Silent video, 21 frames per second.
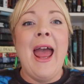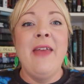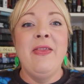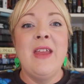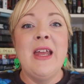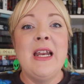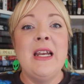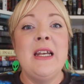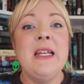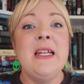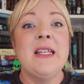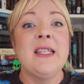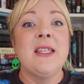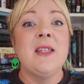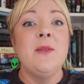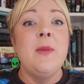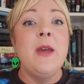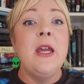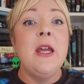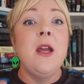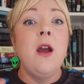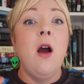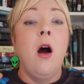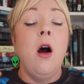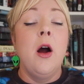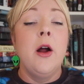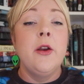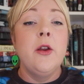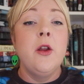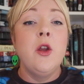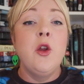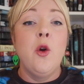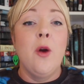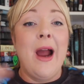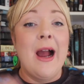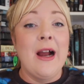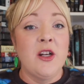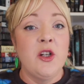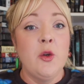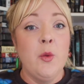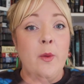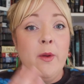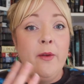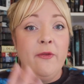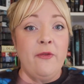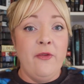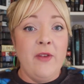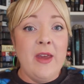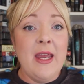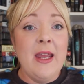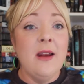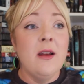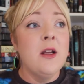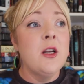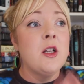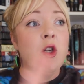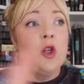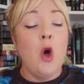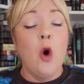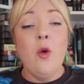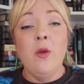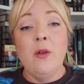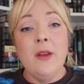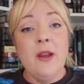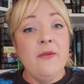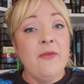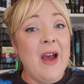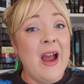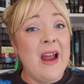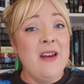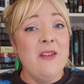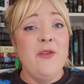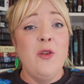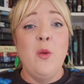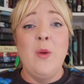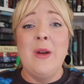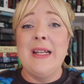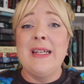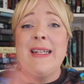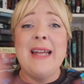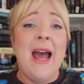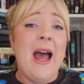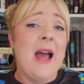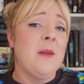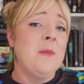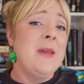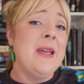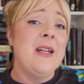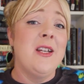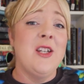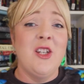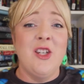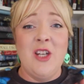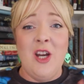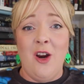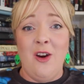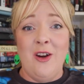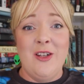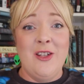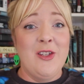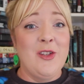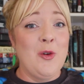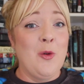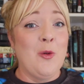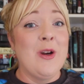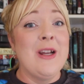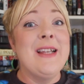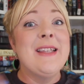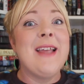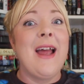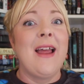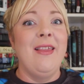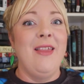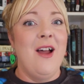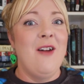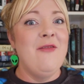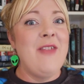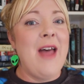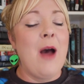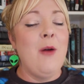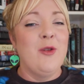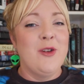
And then it needs to be on your actual feed. Totally fine if you want to tag me and share in stories. I love that.